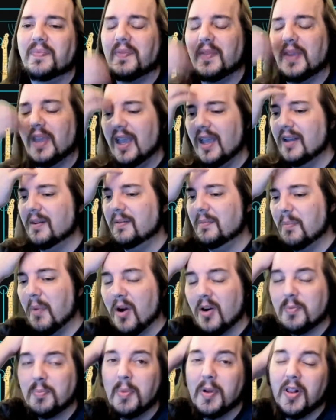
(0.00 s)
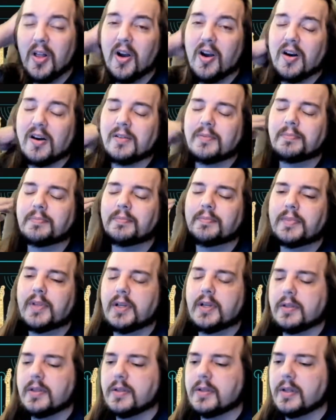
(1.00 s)
and Mark Millar
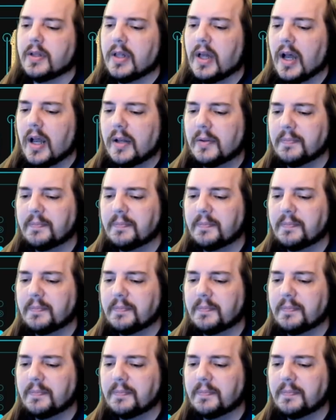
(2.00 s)
does this a lot.